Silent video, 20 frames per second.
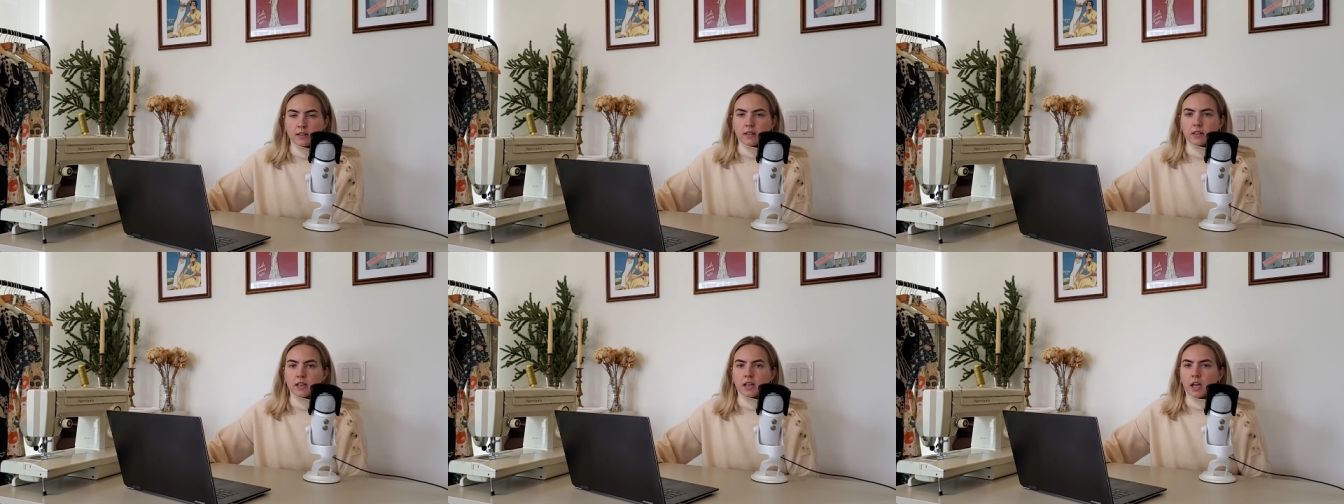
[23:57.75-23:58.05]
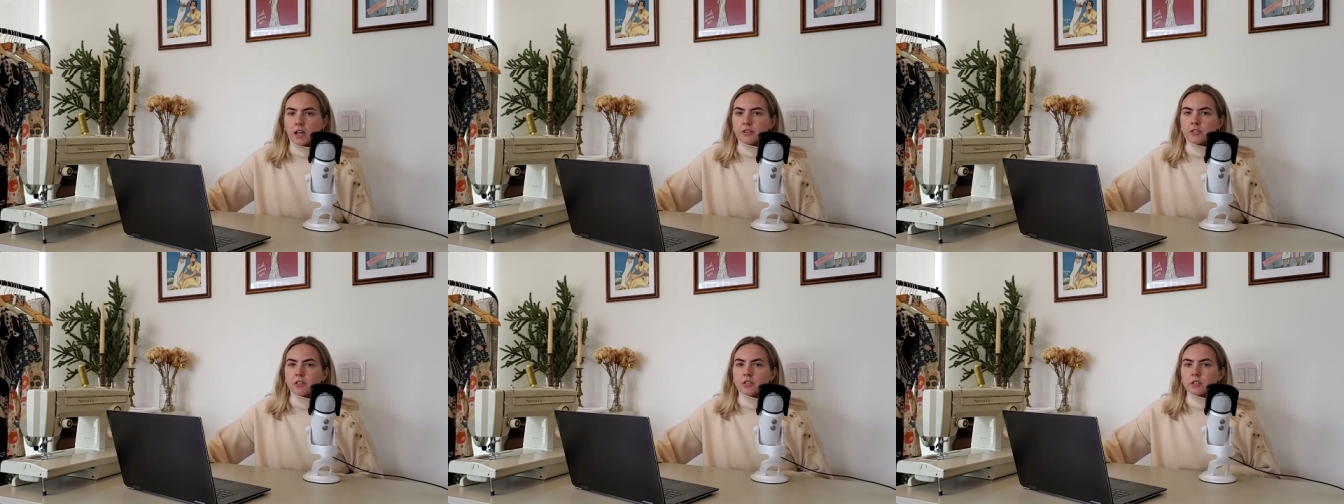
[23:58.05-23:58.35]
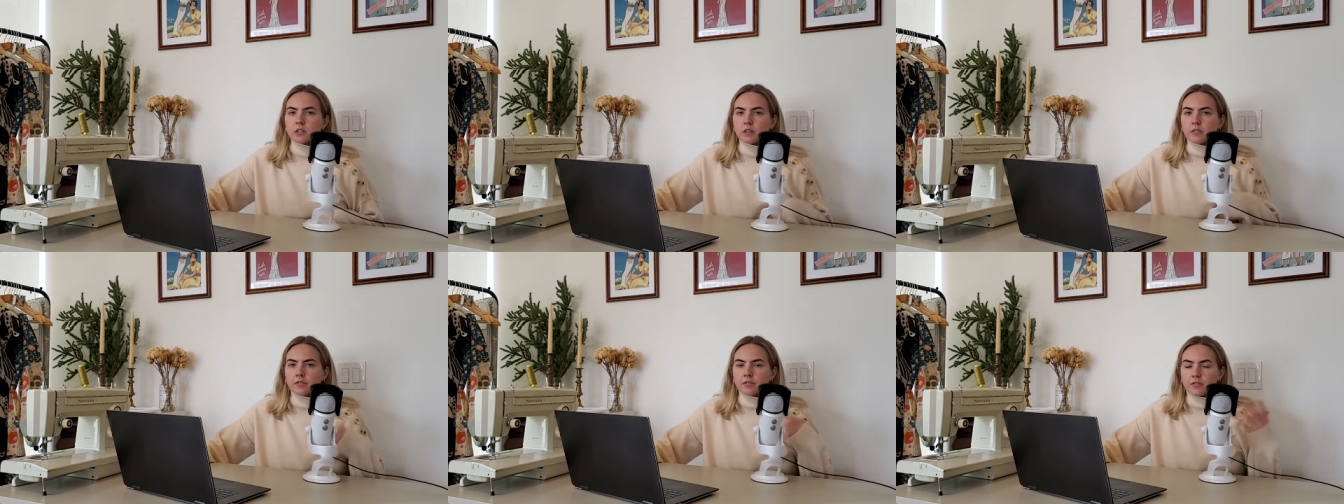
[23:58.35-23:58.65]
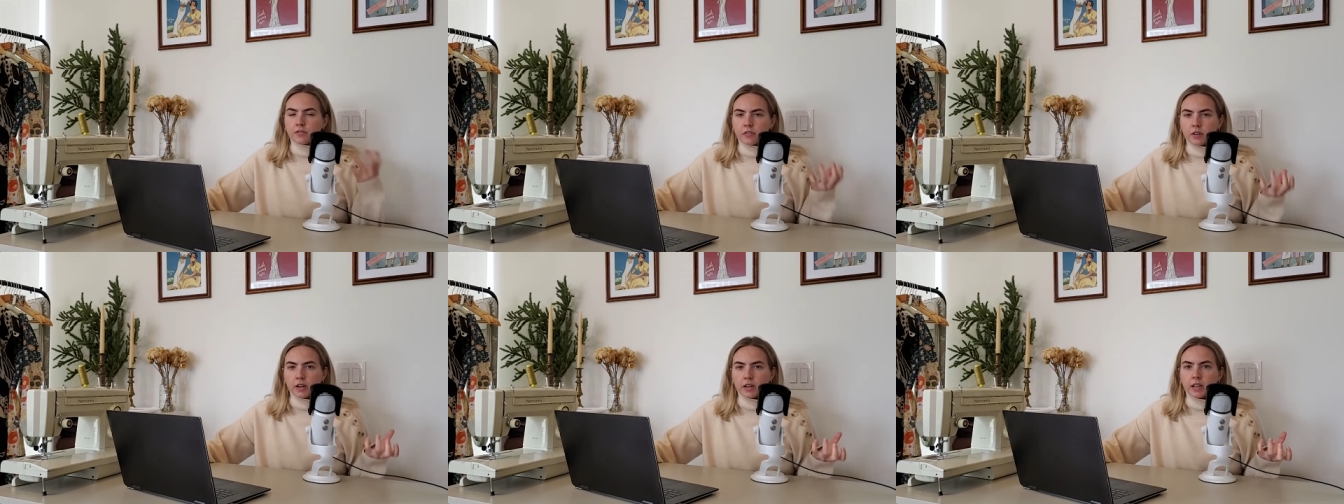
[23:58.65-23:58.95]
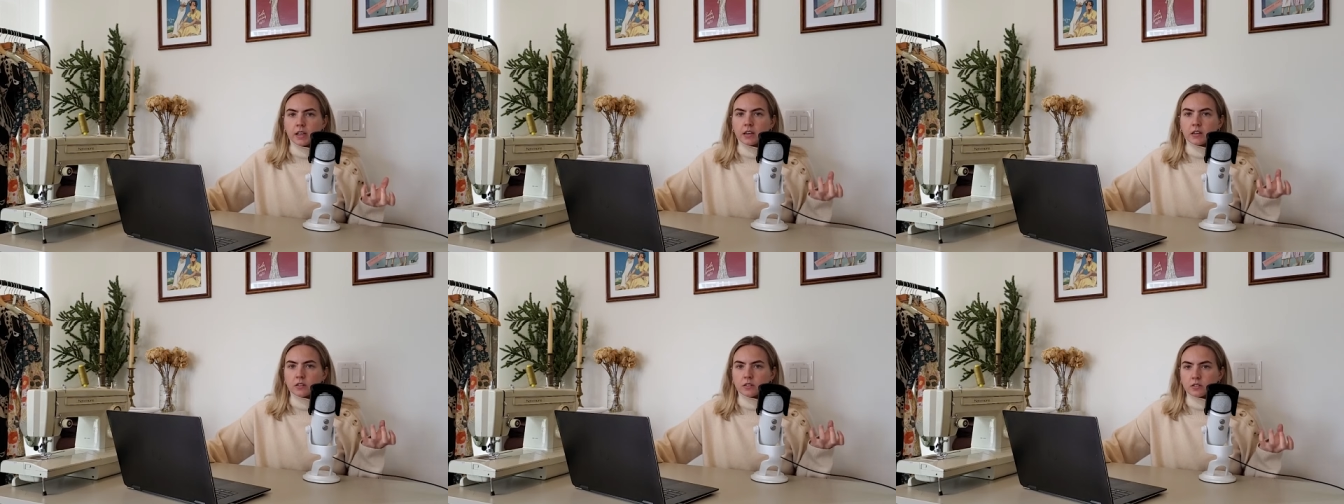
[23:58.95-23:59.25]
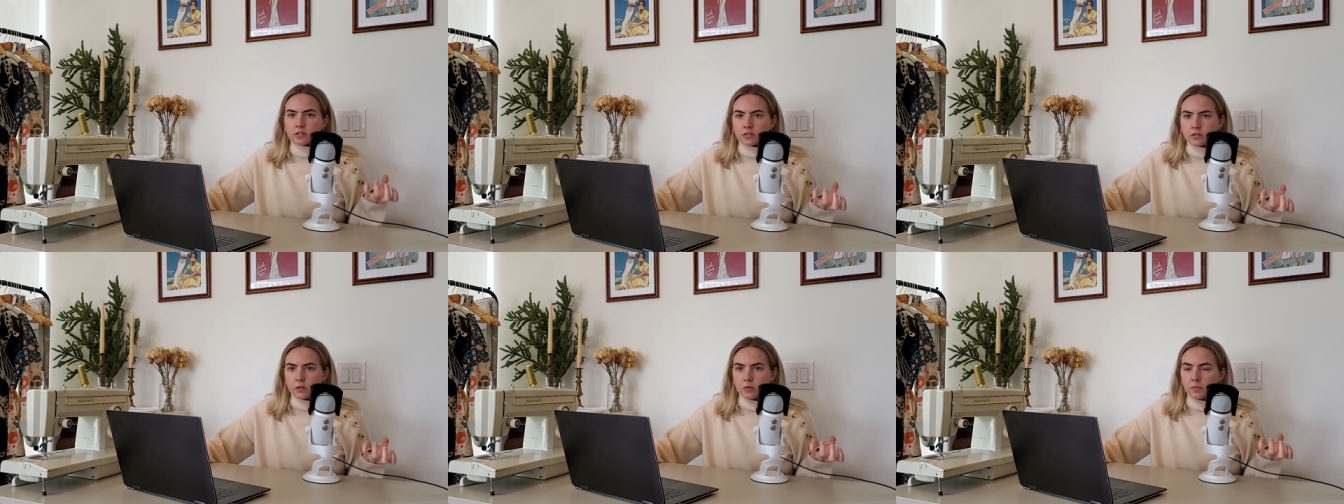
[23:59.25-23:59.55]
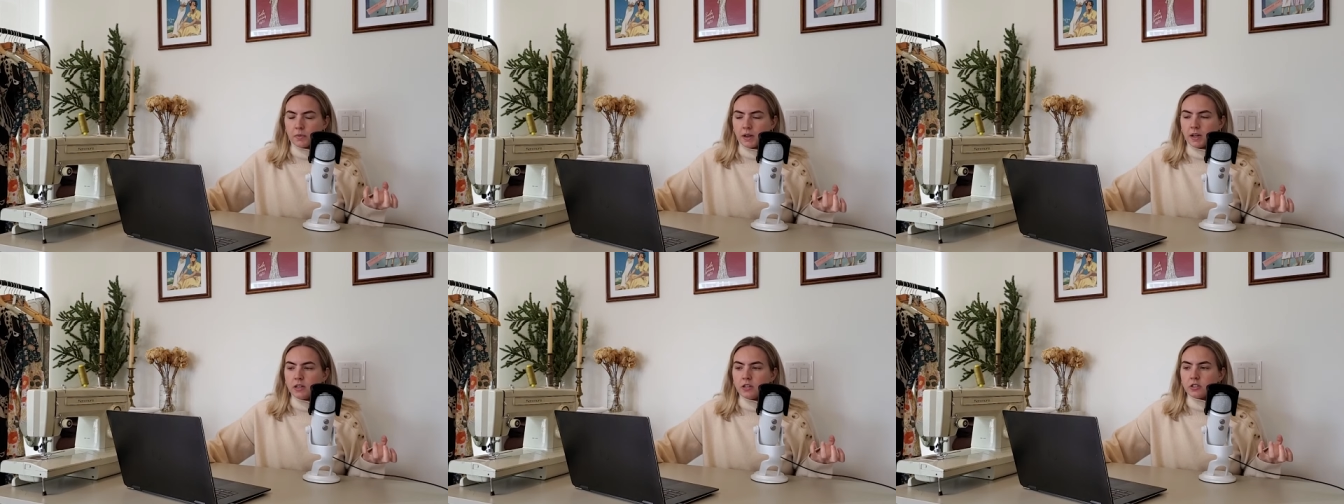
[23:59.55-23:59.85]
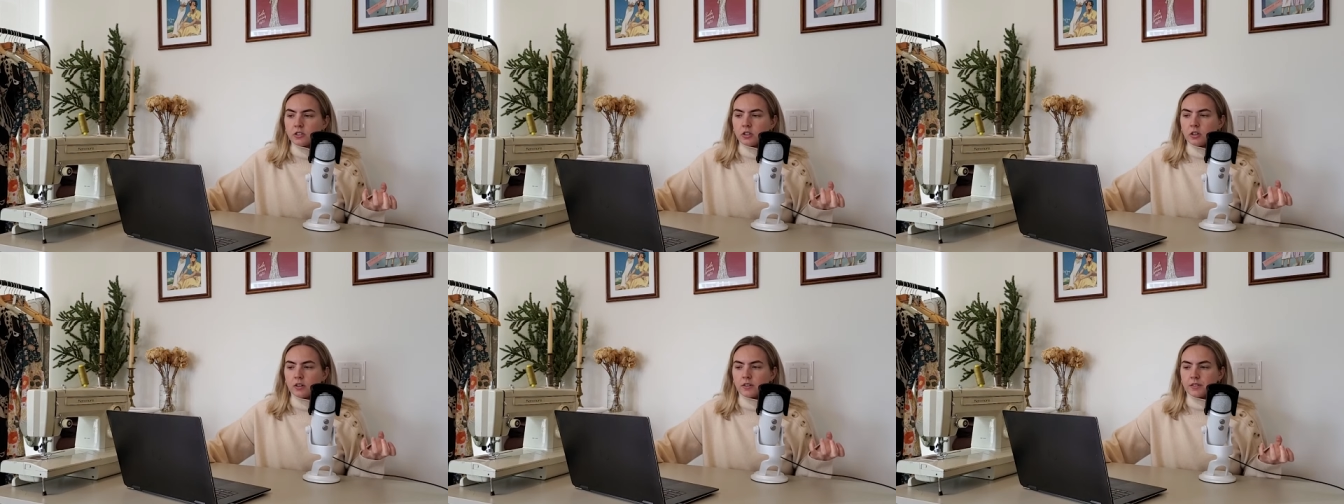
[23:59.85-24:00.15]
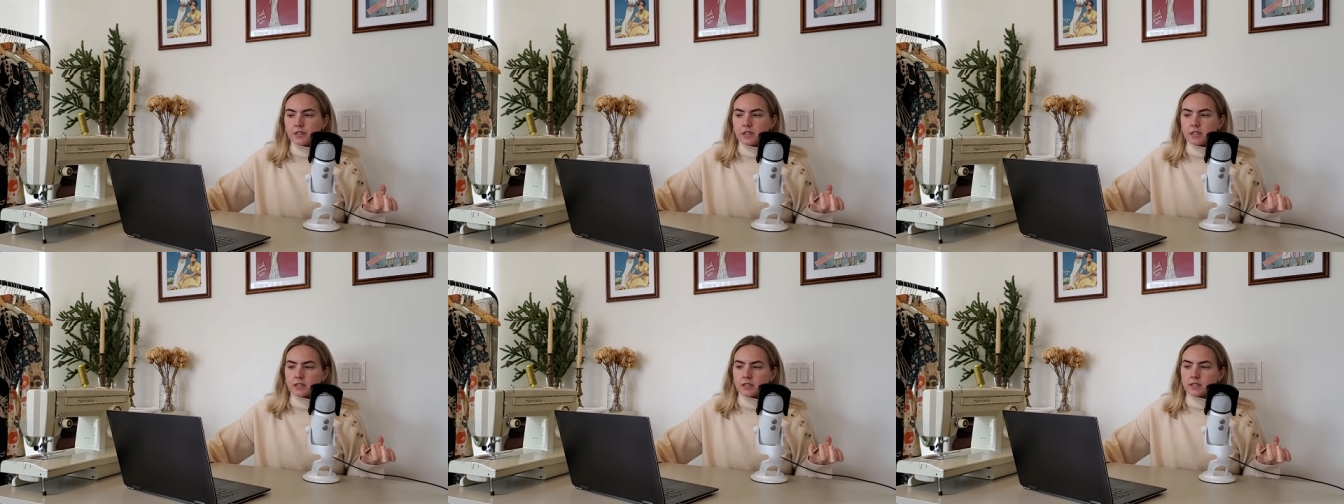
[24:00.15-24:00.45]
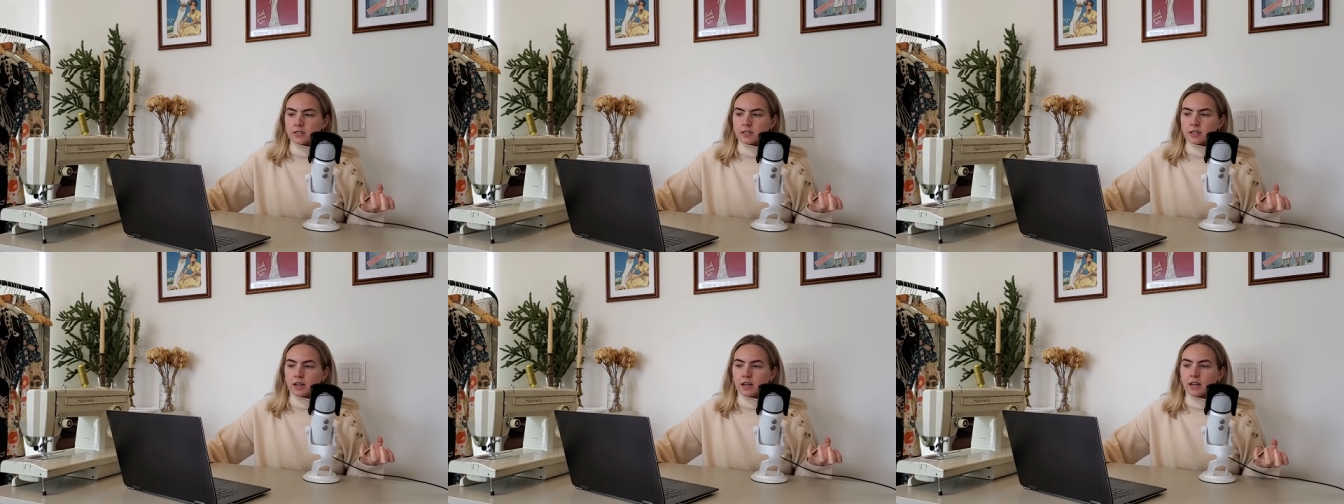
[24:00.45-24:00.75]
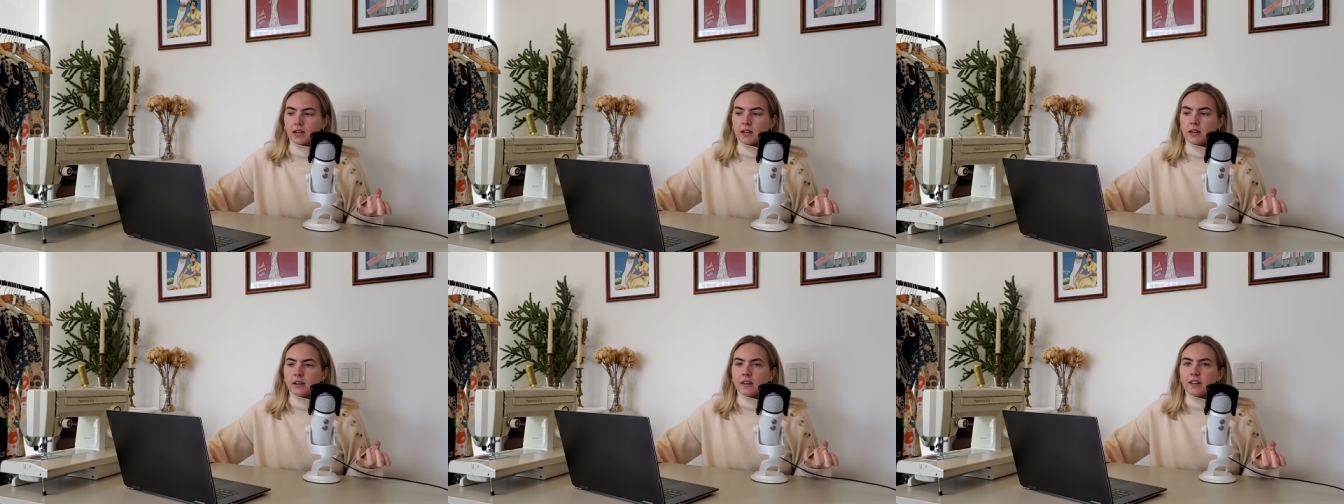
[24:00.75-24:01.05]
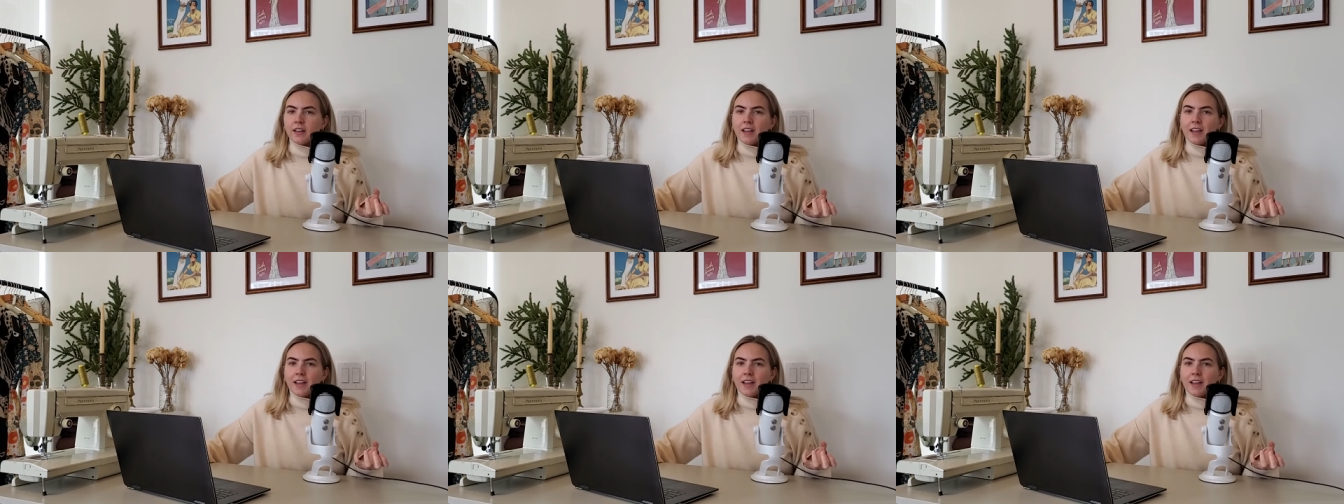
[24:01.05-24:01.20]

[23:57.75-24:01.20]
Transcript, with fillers: the edges are fraying so much on the inside